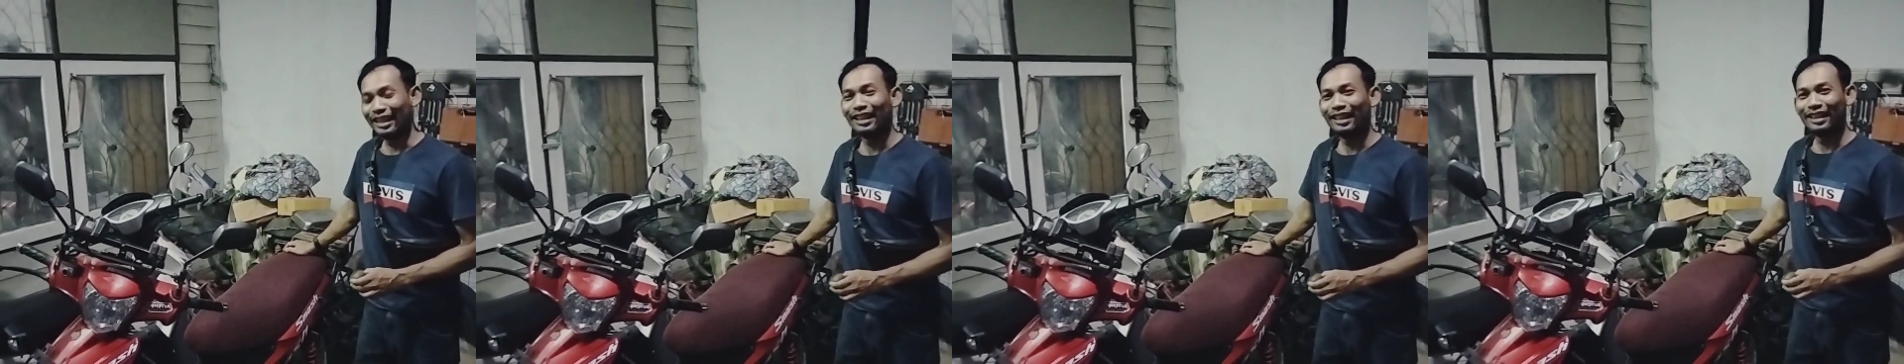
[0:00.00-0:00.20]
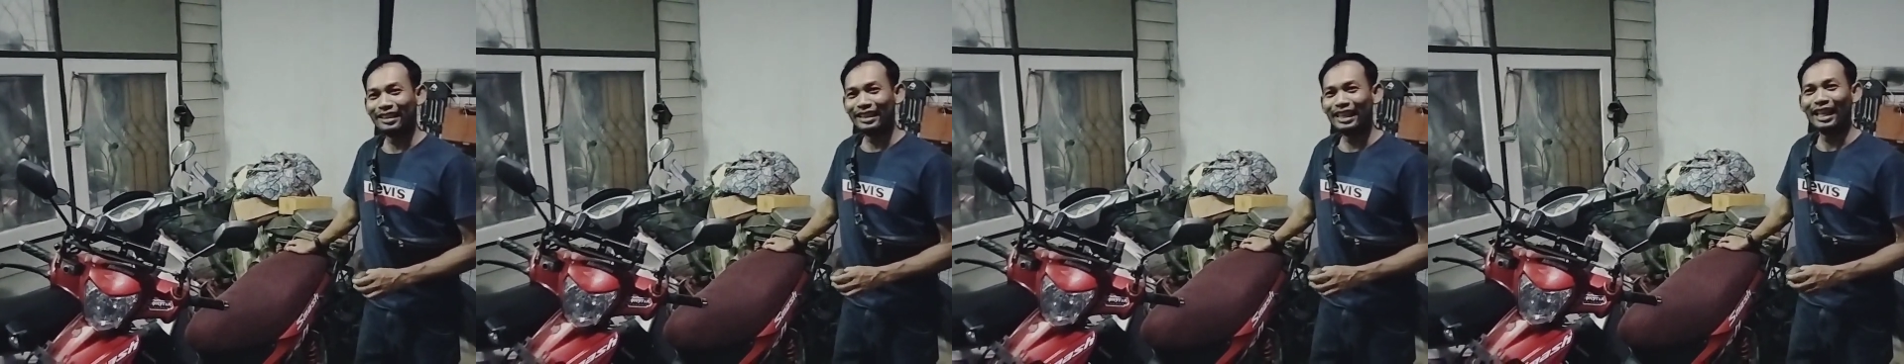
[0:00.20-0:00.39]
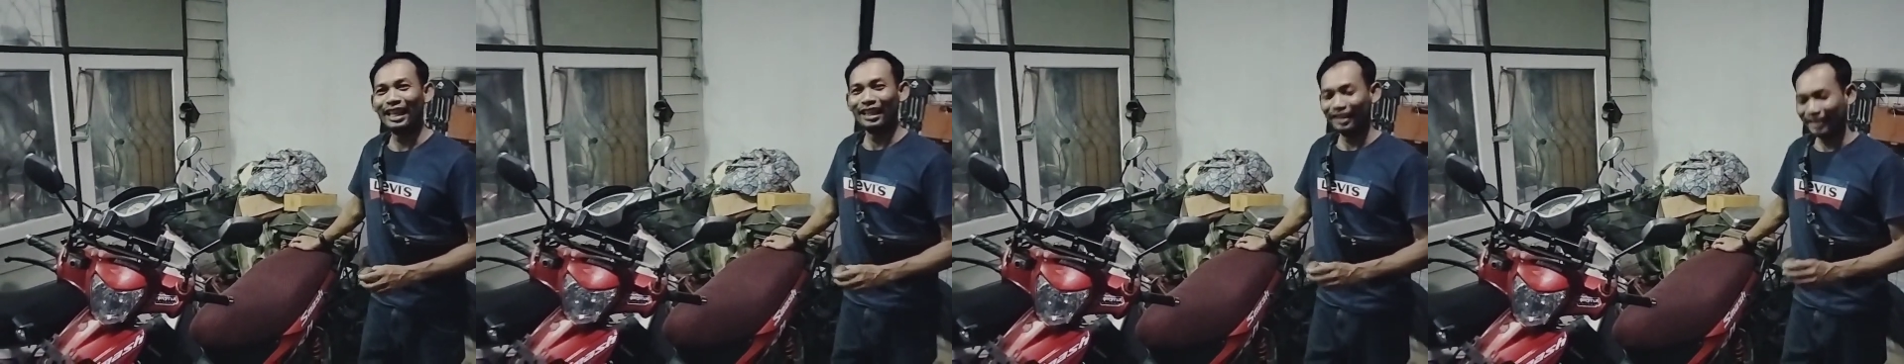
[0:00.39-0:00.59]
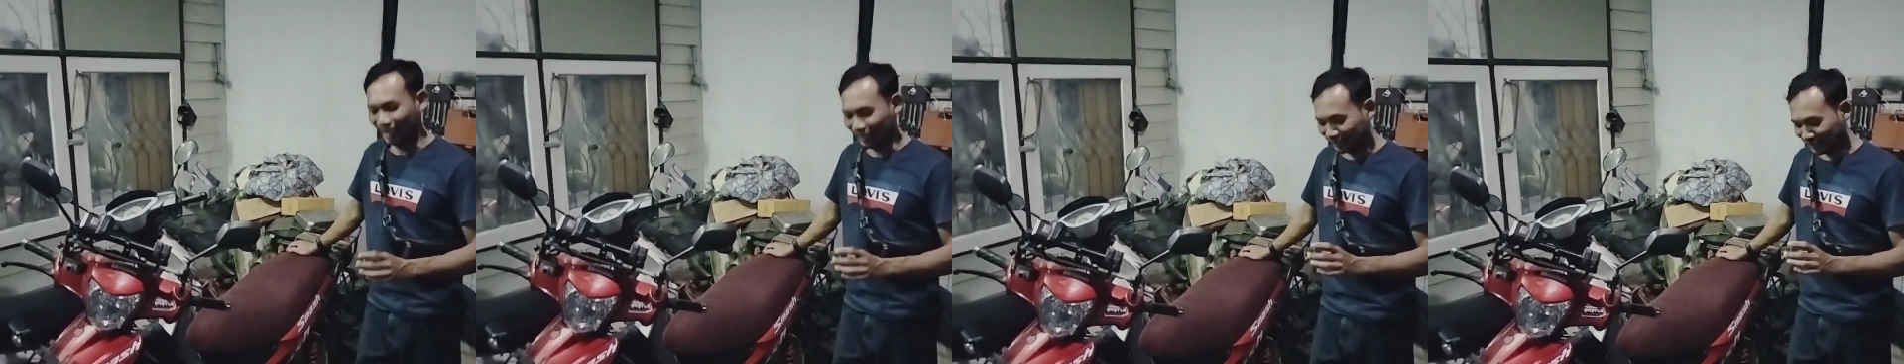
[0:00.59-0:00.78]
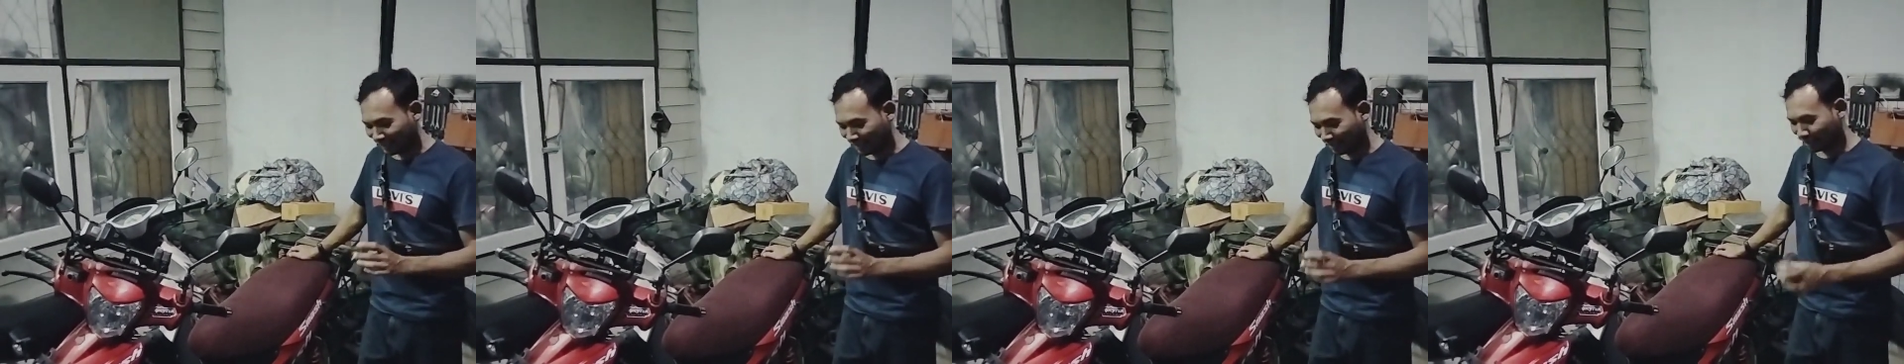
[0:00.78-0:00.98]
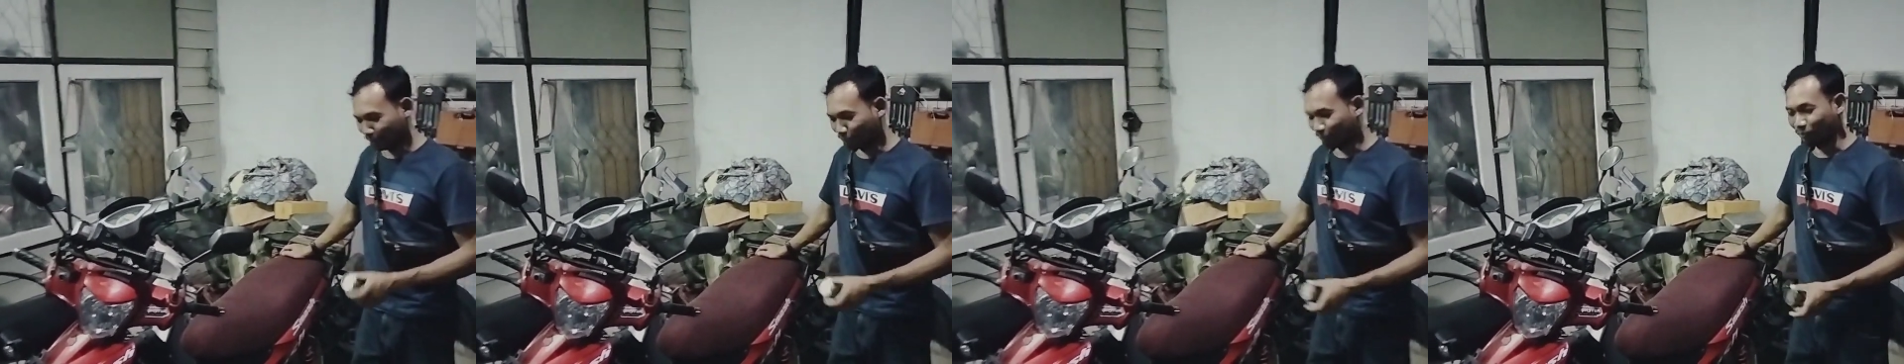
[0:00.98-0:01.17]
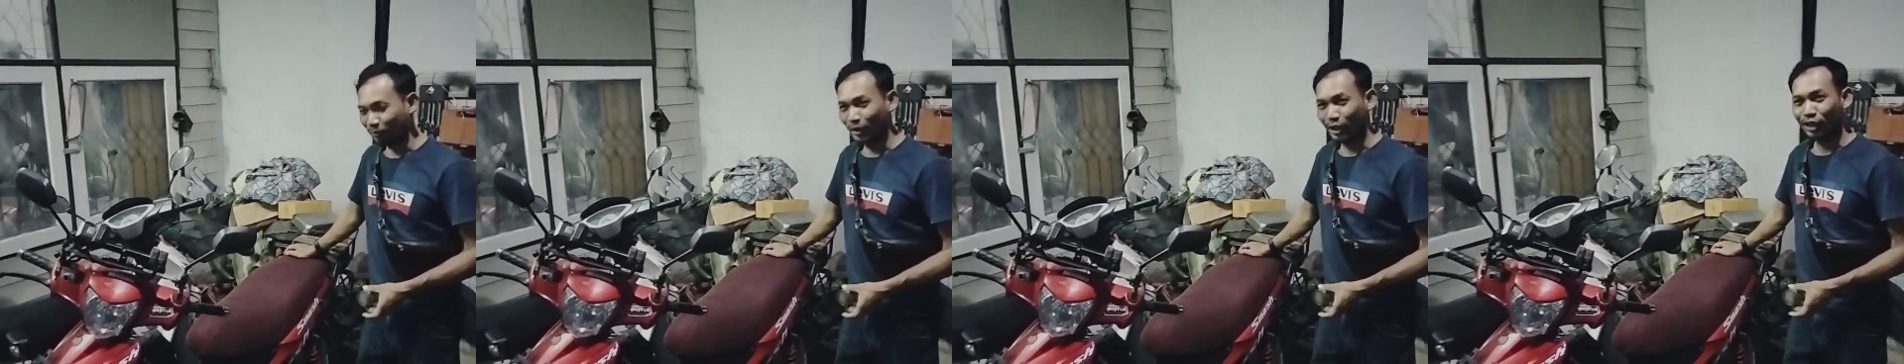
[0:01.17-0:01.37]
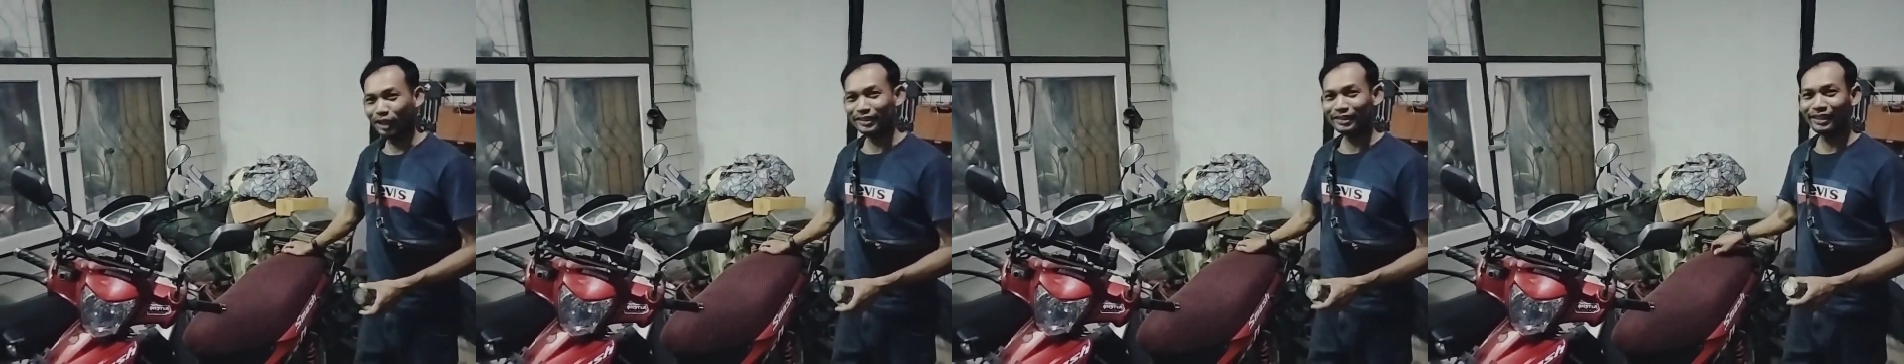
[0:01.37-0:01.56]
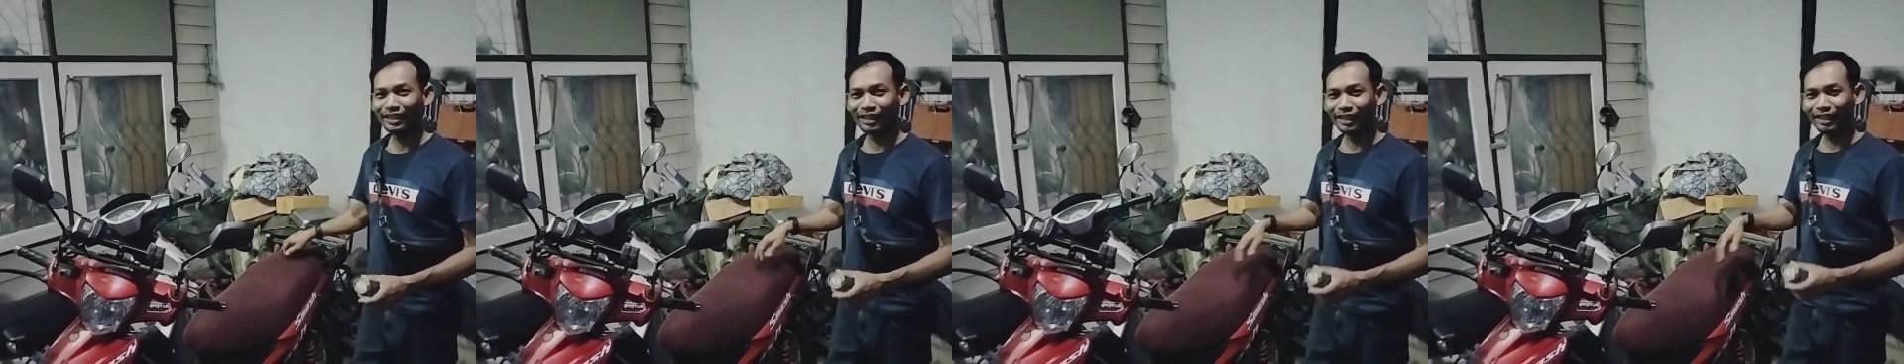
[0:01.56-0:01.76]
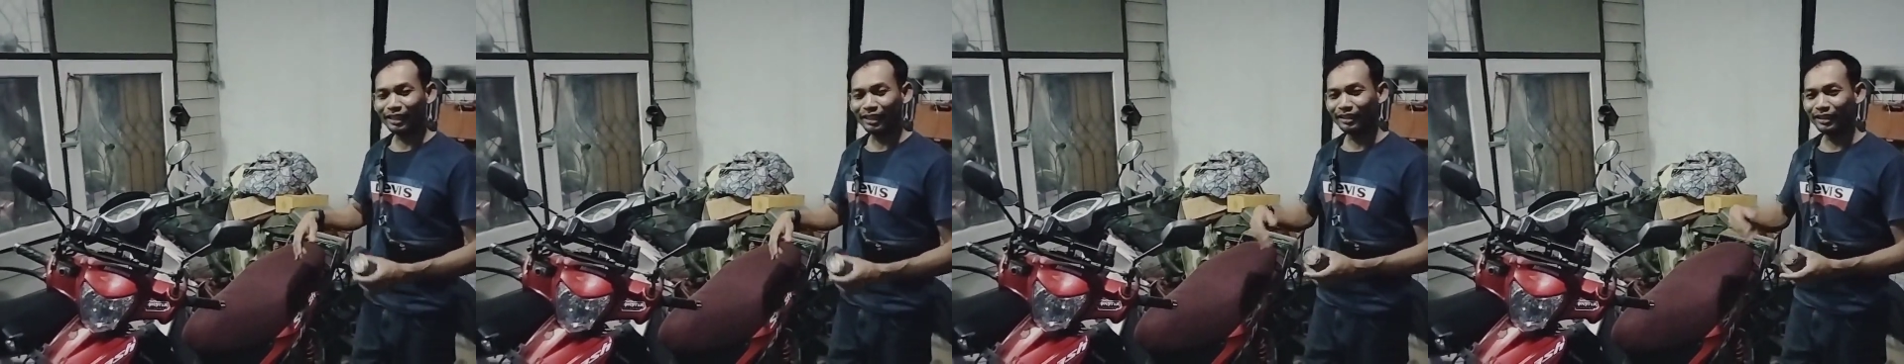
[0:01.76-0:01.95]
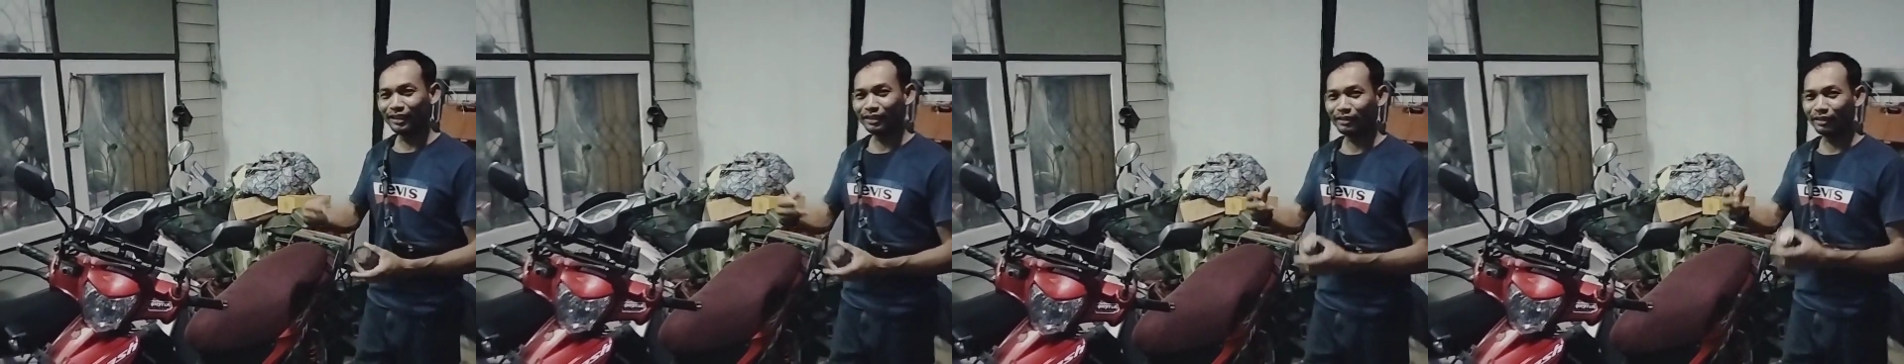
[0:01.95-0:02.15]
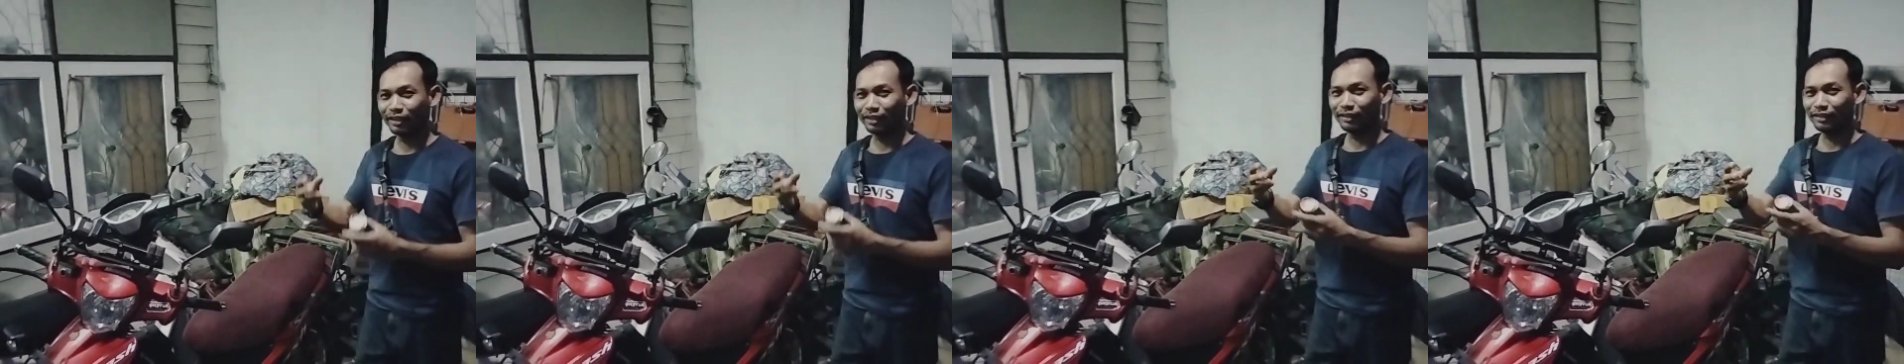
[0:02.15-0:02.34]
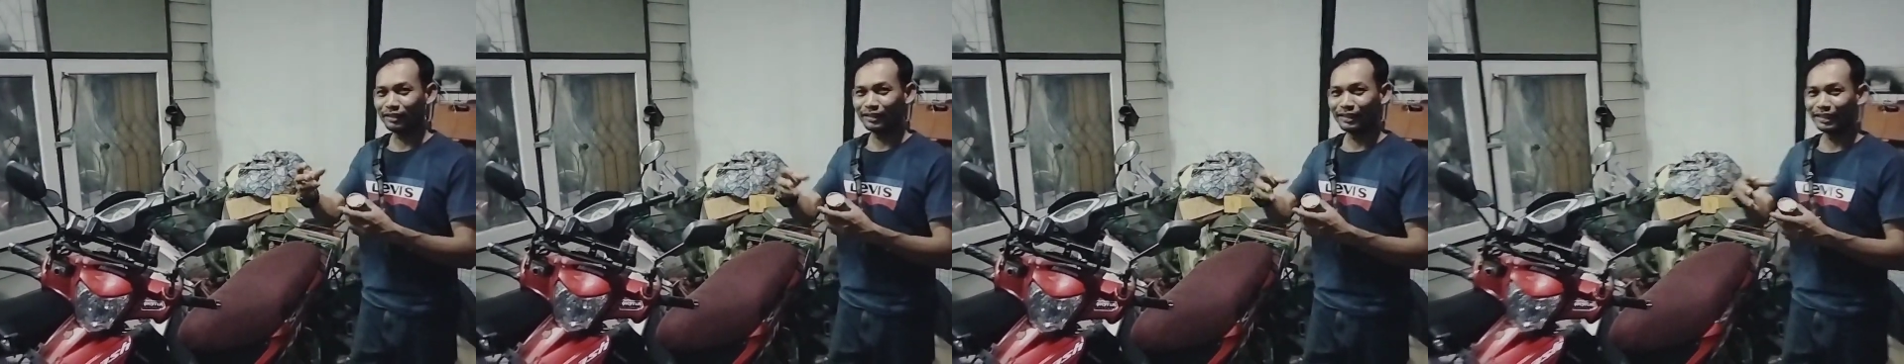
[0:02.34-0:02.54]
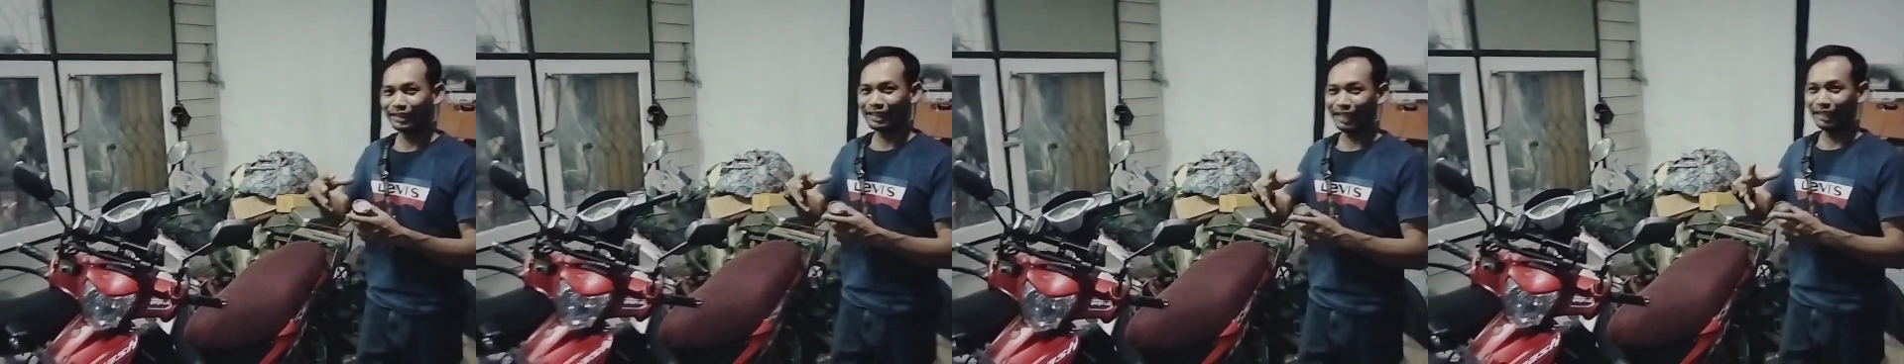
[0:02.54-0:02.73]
because there's no fuel regulation, is there?